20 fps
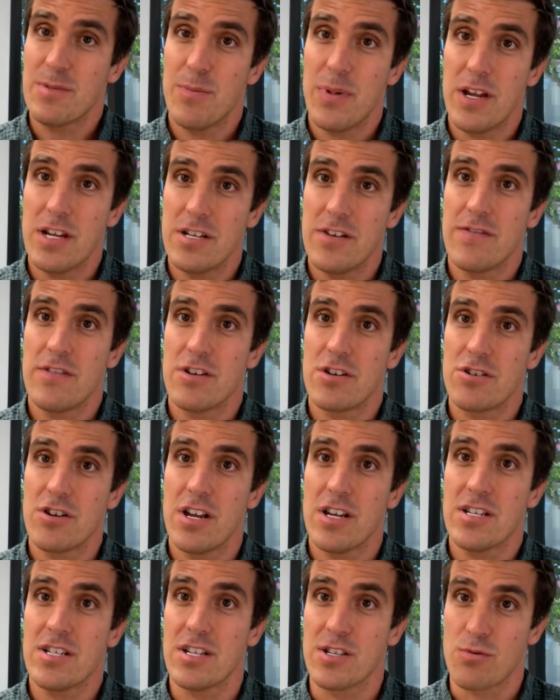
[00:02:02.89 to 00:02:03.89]
page of your
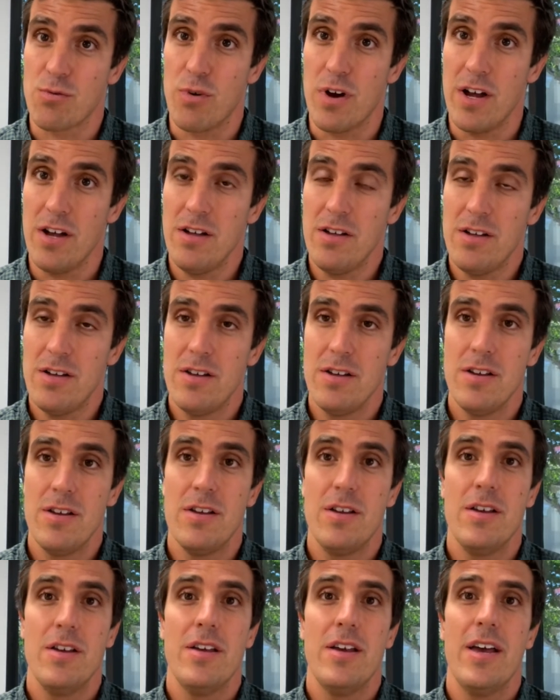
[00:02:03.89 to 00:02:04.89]
trust as well.
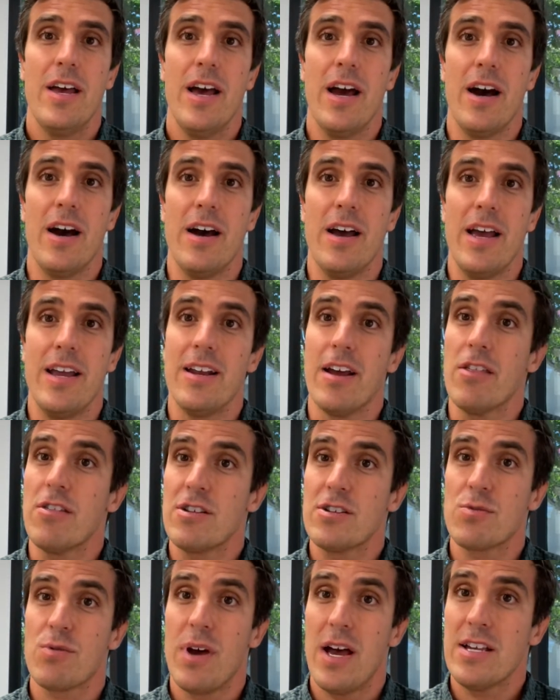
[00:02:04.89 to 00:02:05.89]
And
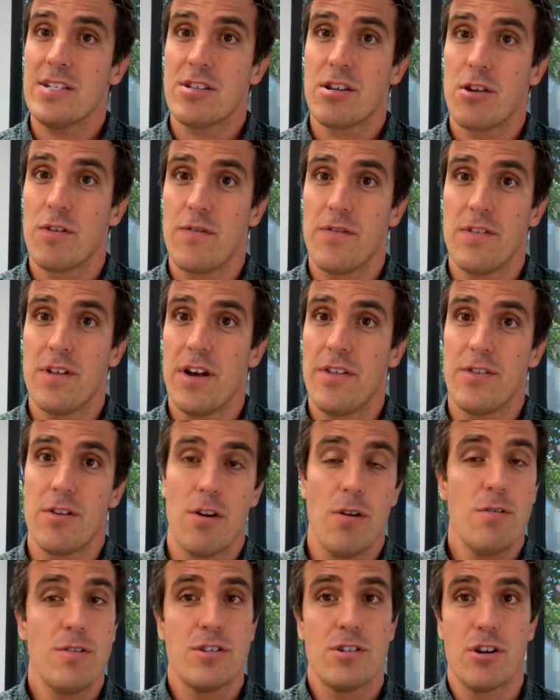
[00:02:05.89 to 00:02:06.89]
others will ask you to fill out their
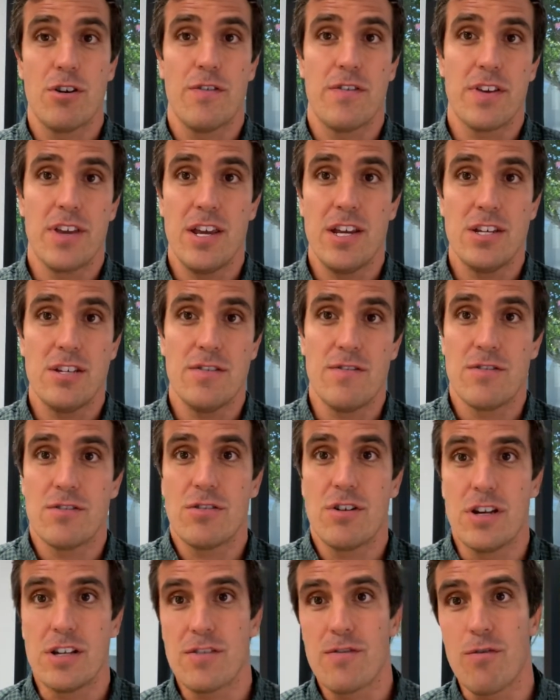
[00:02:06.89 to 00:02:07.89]
own certification of
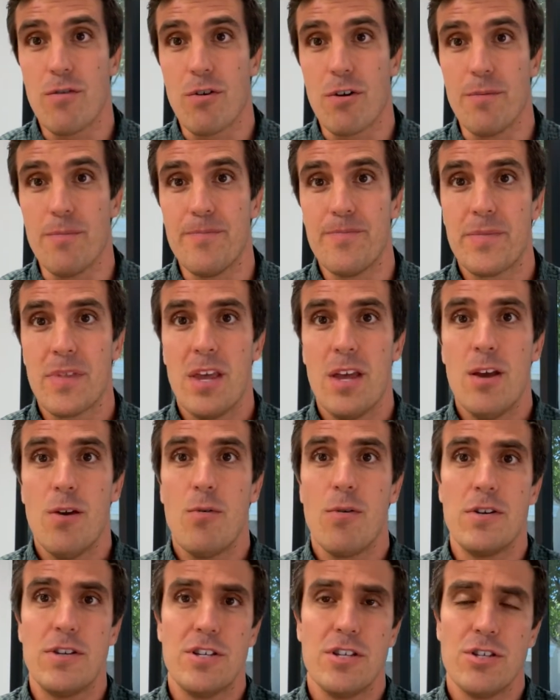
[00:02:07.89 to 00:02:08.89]
trust form,
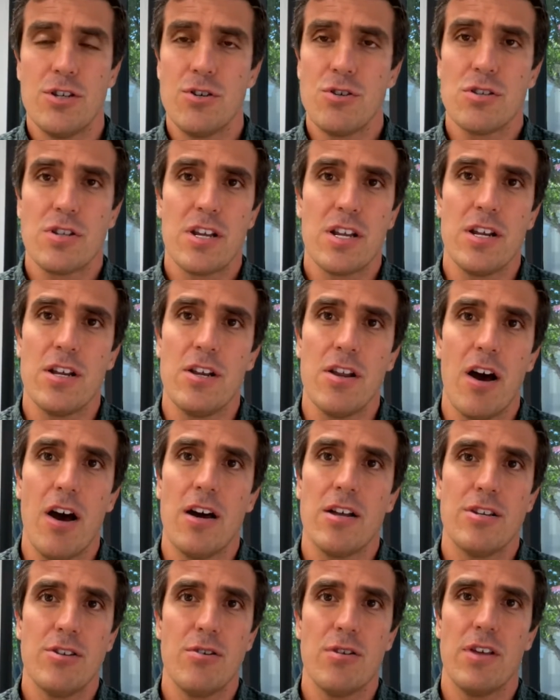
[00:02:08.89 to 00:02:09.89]
which is usually
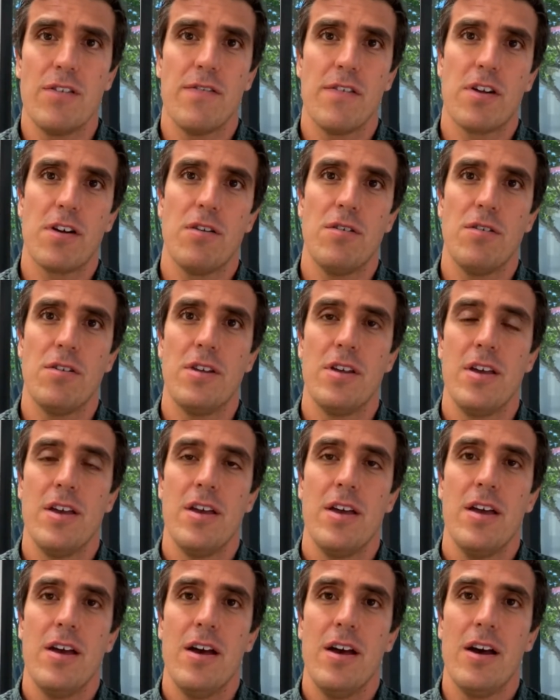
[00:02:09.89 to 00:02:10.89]
not too difficult.
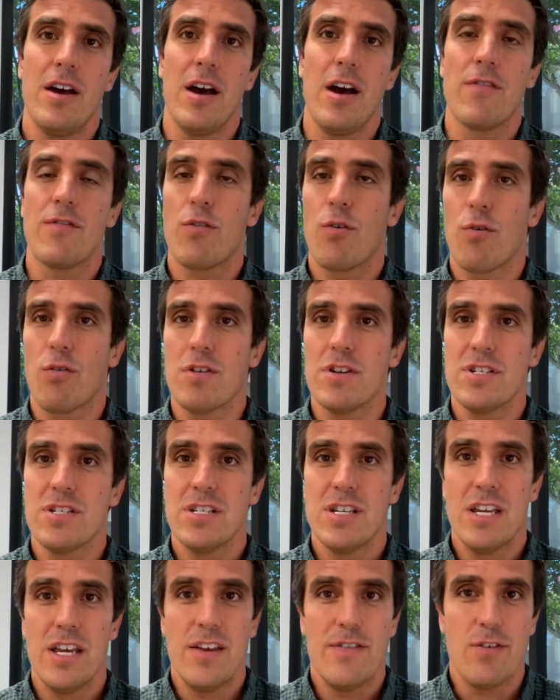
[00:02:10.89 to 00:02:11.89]
Of course,
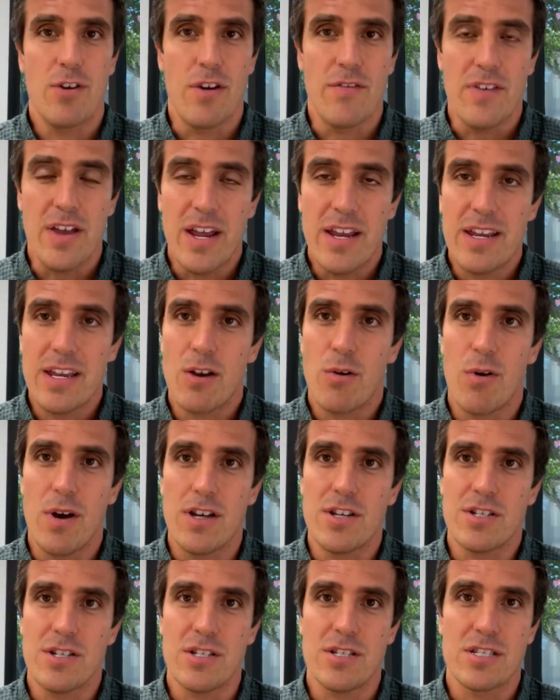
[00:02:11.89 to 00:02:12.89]
if you have any
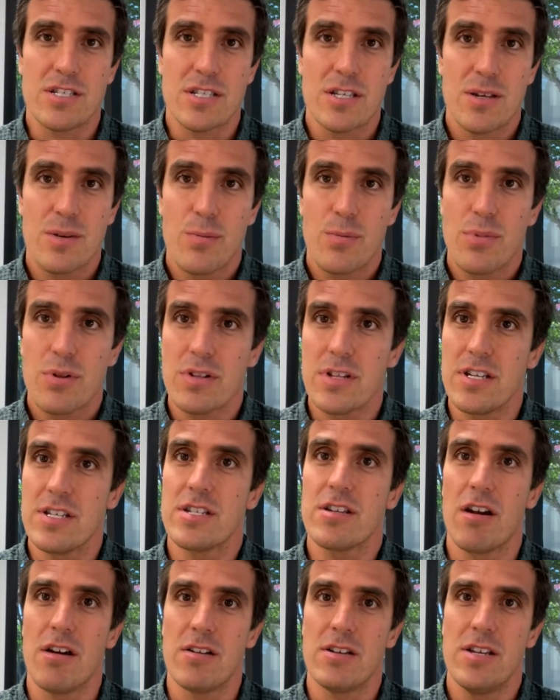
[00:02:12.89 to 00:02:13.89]
questions, please
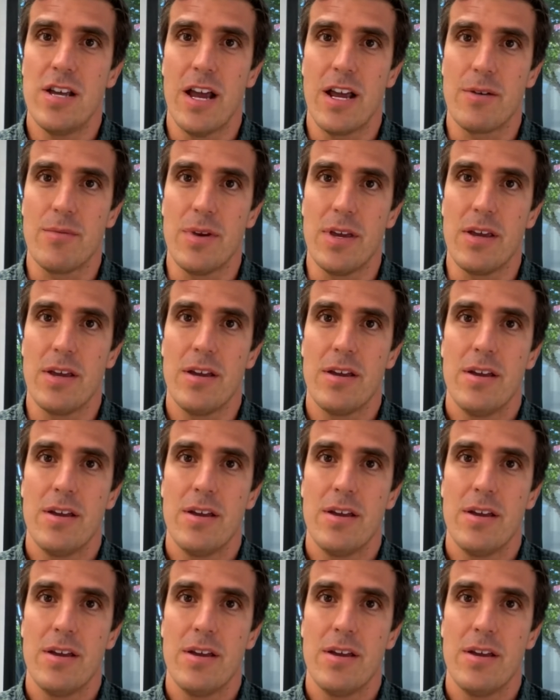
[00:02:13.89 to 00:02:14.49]
contact me.